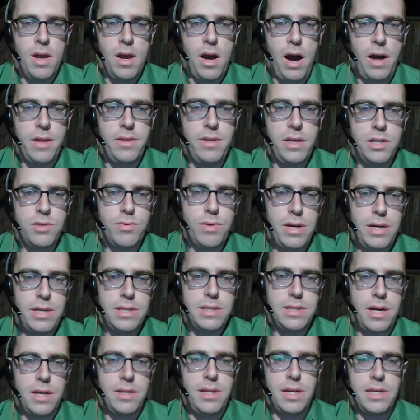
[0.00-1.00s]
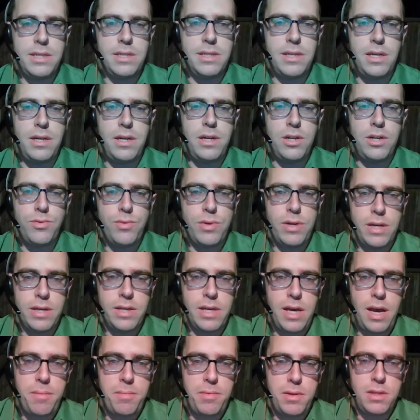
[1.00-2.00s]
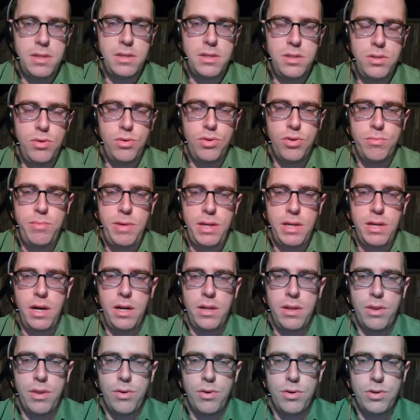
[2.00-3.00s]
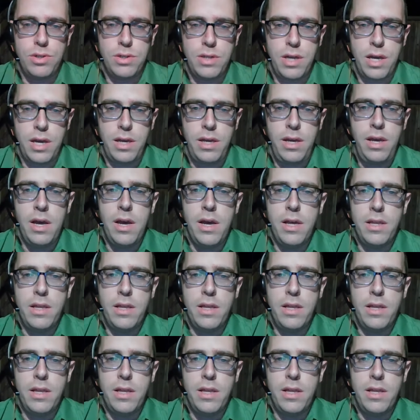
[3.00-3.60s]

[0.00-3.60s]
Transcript: On the Israeli side, the extended Israeli cabinet is due to meet on Thursday.